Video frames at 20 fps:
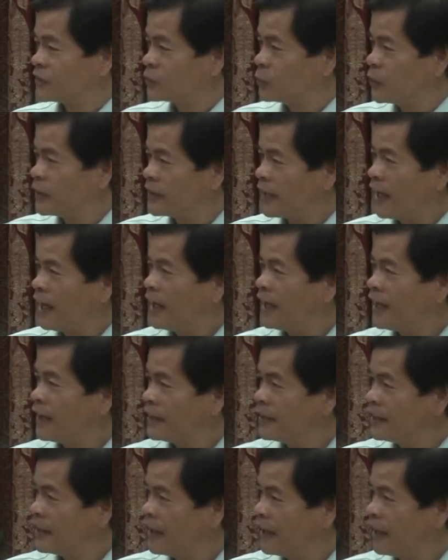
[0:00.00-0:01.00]
when
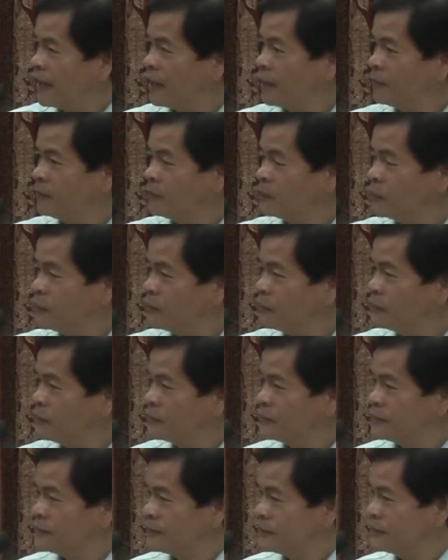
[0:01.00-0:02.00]
I
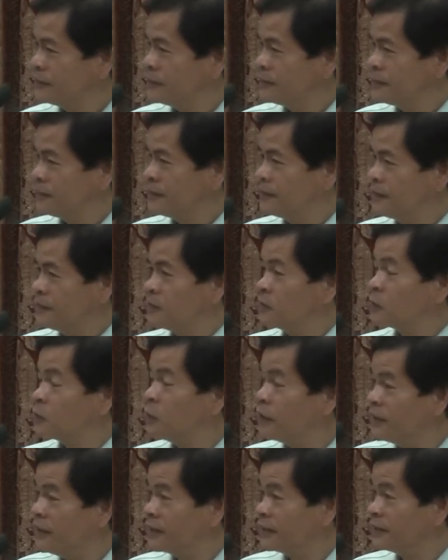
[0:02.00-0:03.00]
am
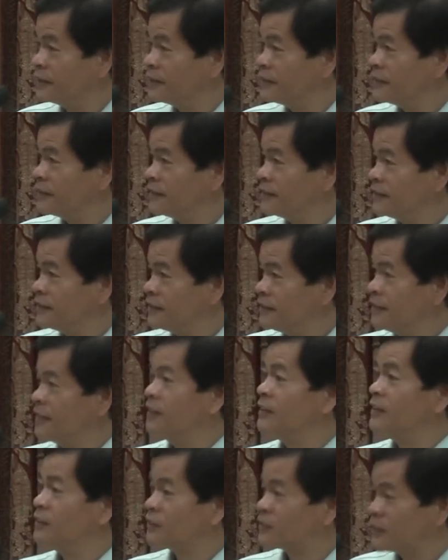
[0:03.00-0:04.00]
really
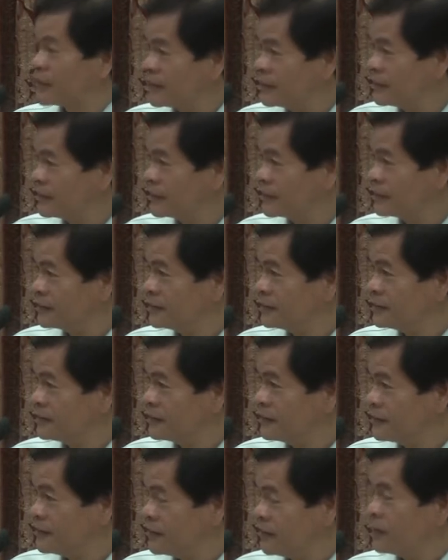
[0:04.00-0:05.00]
studying
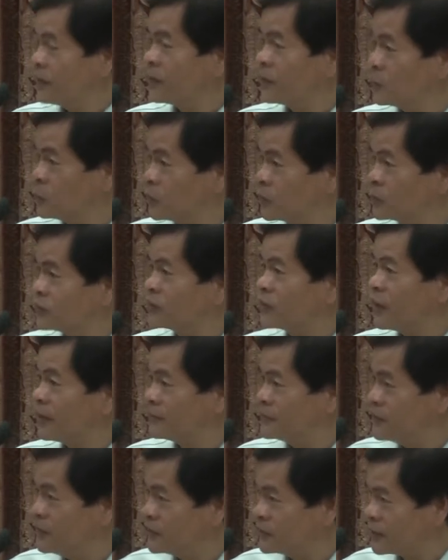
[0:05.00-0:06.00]
the words of
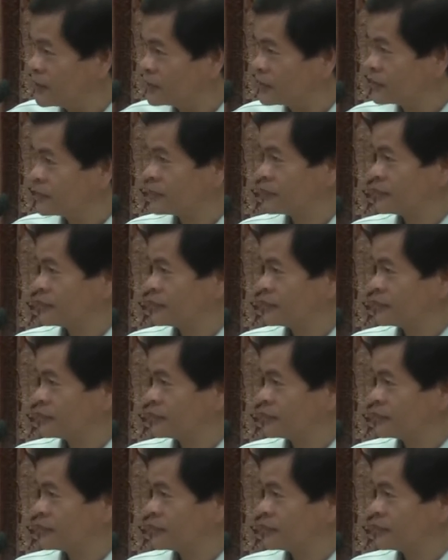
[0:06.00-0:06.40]
Jesus.